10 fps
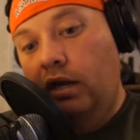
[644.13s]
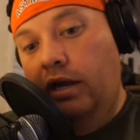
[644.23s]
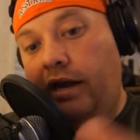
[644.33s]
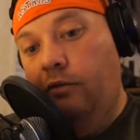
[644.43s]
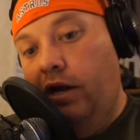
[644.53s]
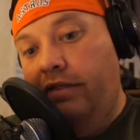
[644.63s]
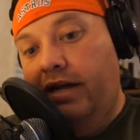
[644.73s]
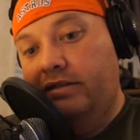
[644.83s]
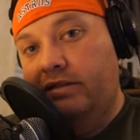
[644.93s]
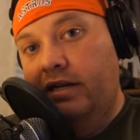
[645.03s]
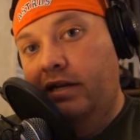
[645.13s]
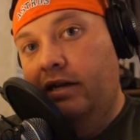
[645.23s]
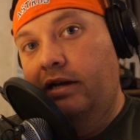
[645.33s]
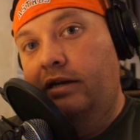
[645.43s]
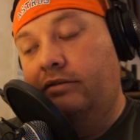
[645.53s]
Anyway, that's
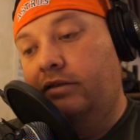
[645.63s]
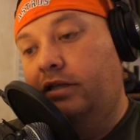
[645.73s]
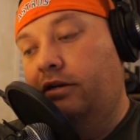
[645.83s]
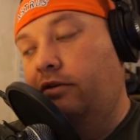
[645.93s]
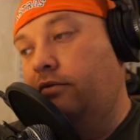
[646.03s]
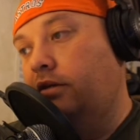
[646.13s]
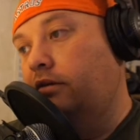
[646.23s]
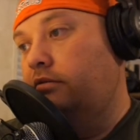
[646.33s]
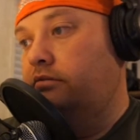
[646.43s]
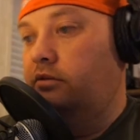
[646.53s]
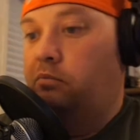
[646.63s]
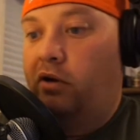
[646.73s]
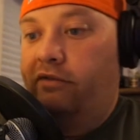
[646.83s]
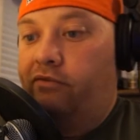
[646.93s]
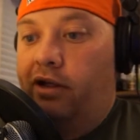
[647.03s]
the you know, the
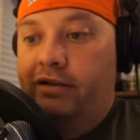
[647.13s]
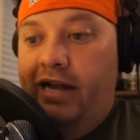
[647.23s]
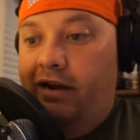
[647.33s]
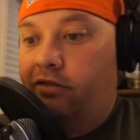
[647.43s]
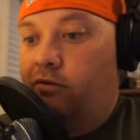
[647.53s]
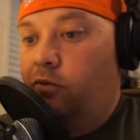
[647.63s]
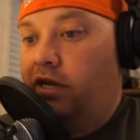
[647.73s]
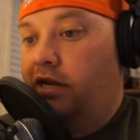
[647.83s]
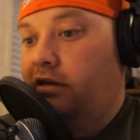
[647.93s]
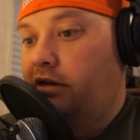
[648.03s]
brief rundown of the week.